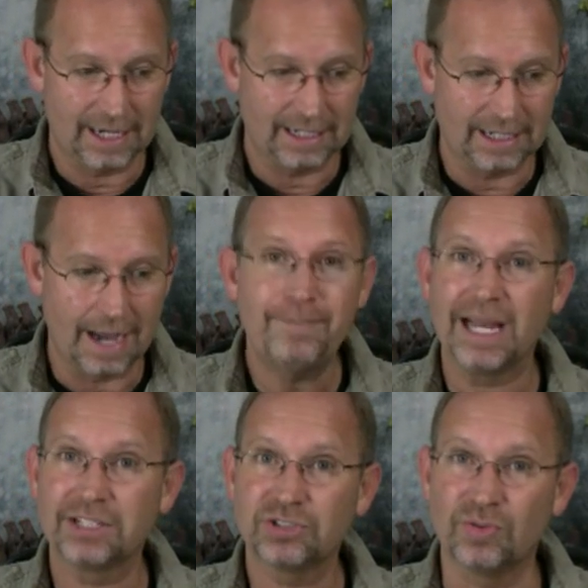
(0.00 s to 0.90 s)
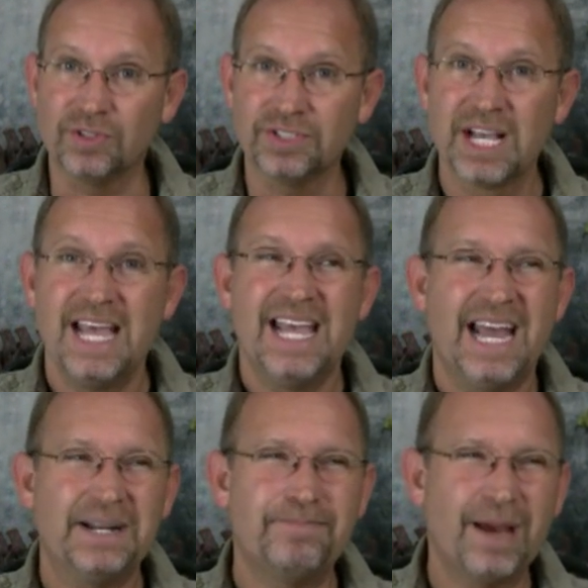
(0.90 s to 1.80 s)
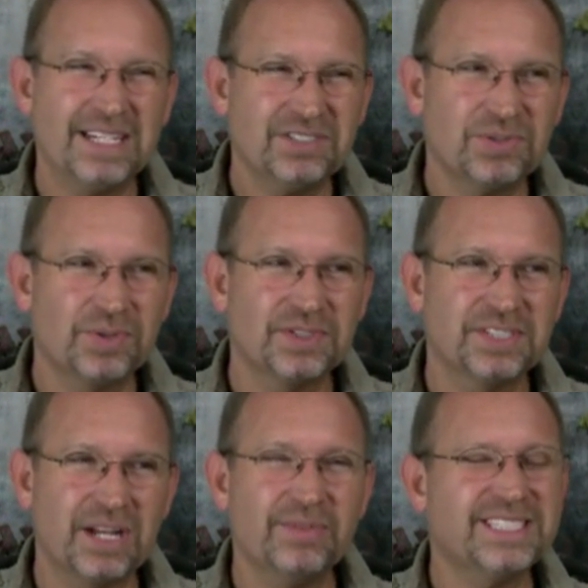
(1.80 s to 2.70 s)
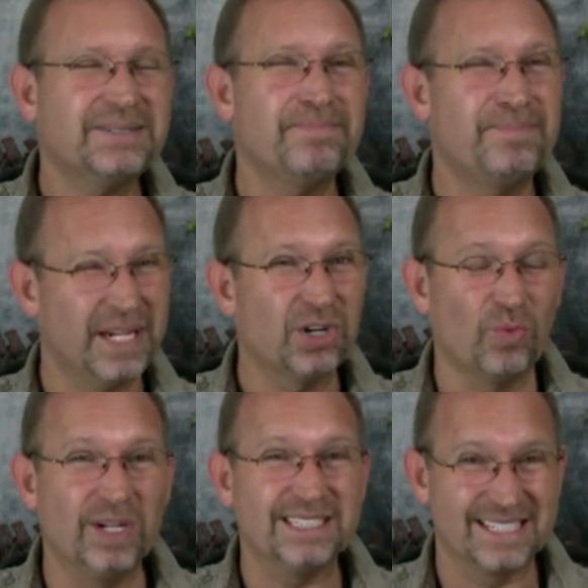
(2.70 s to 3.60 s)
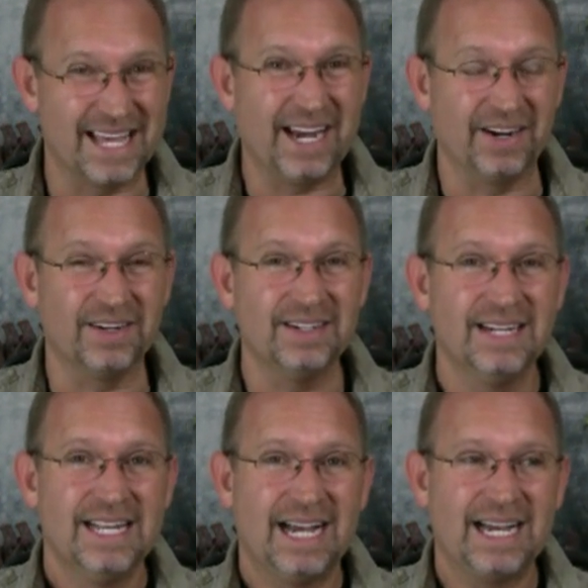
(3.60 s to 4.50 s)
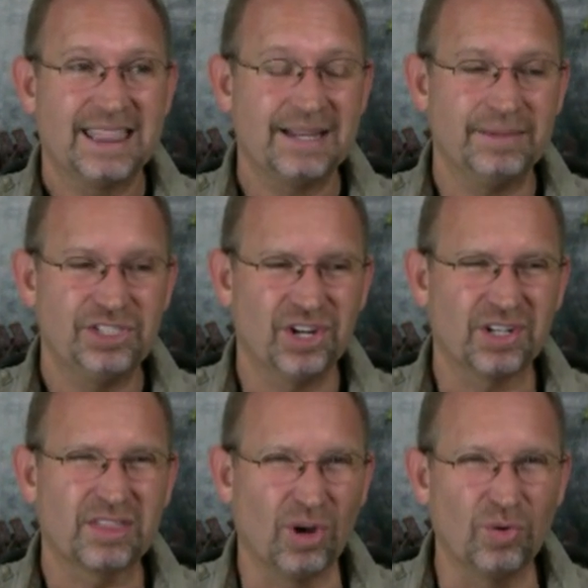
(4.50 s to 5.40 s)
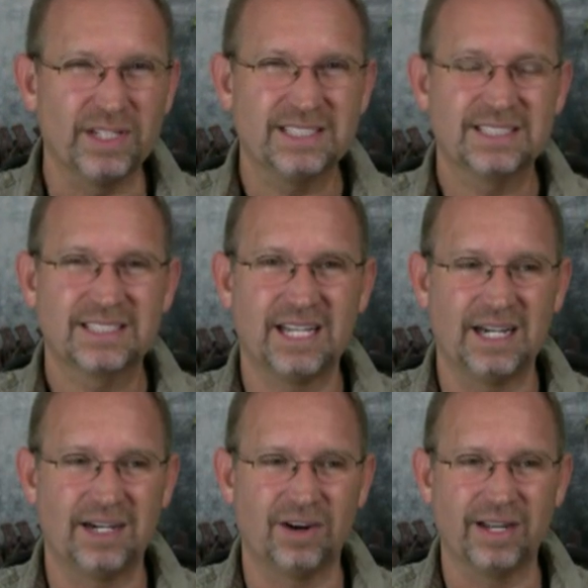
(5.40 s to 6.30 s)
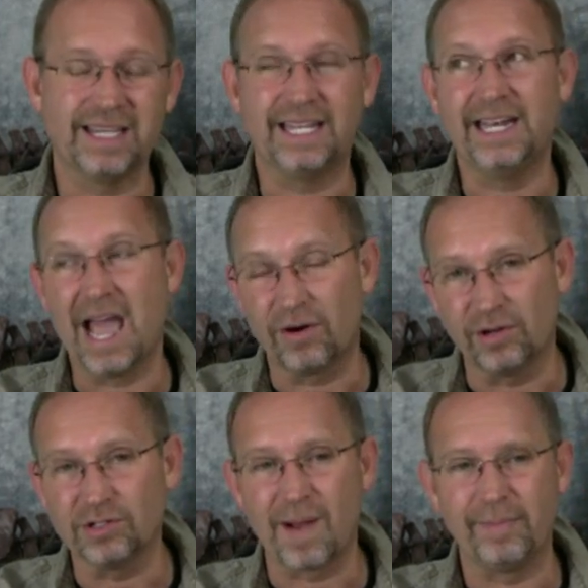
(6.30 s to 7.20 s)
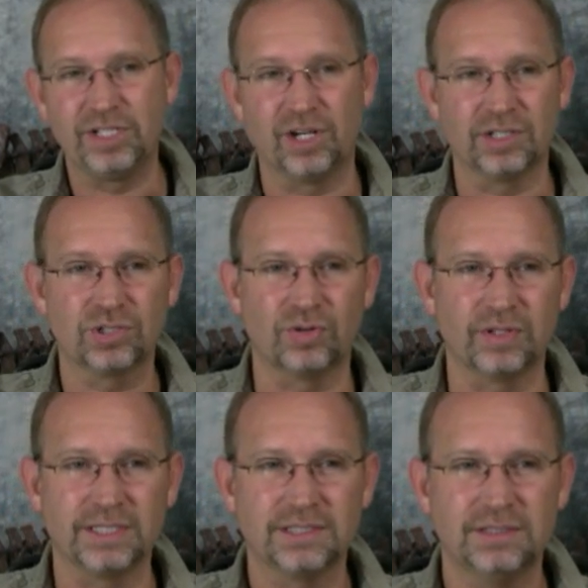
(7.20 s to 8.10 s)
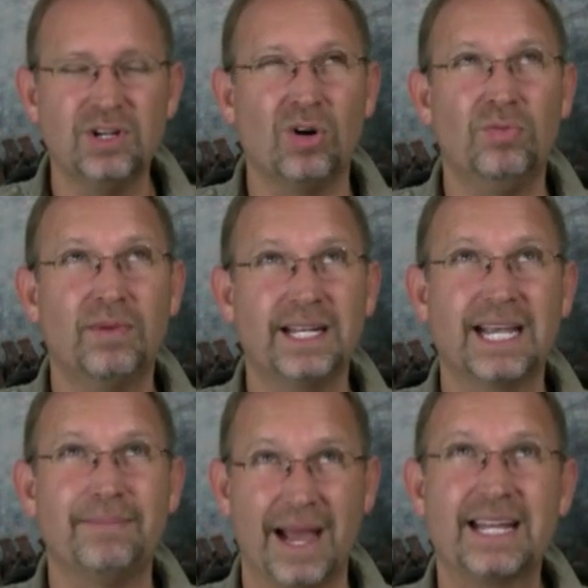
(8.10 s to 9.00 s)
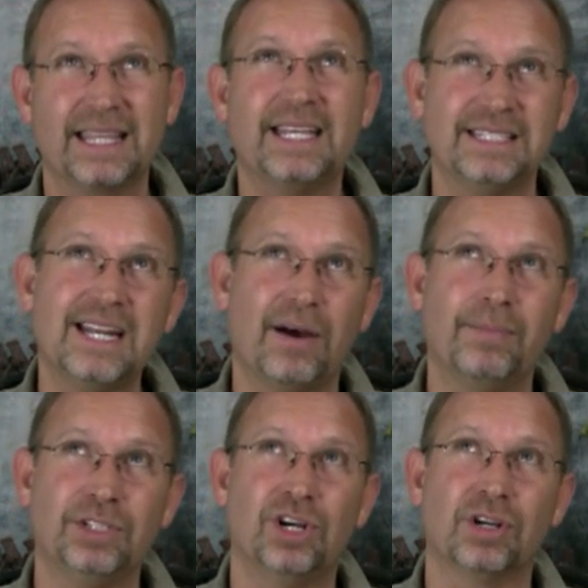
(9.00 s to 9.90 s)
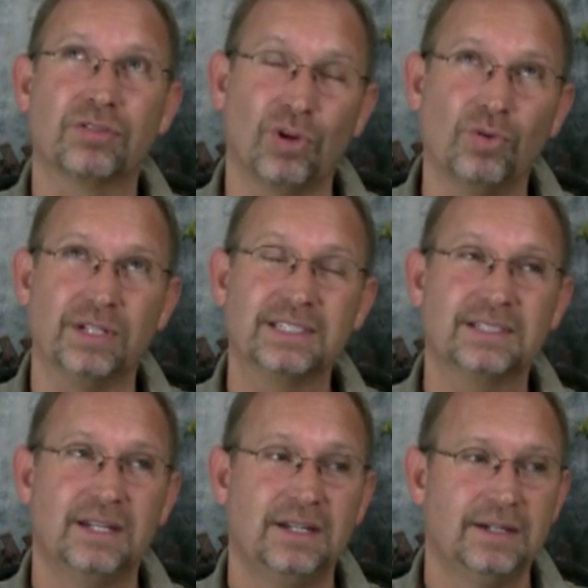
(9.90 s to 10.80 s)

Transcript: Abelisaurus. And Abelisaurus, there were some bigger ones there. I think Majungasaurus, or I think he now goes by Majungasaurus. No, I take it back. I think he's now Majungasaurus.